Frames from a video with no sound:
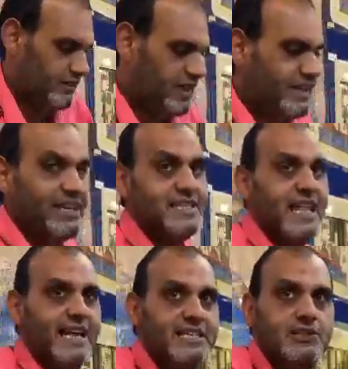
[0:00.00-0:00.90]
Then the
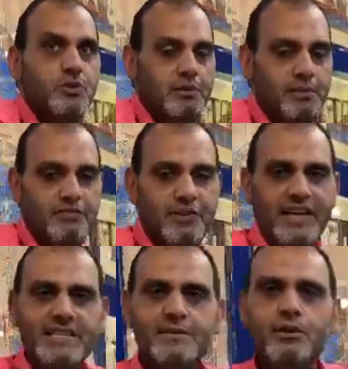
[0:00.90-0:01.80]
slices will be
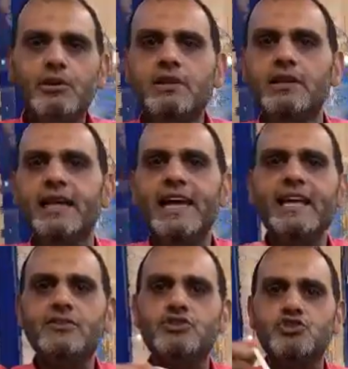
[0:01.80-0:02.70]
flexible
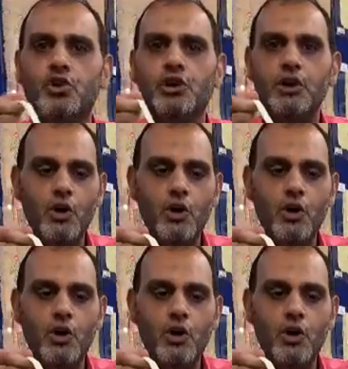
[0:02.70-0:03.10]
and strong.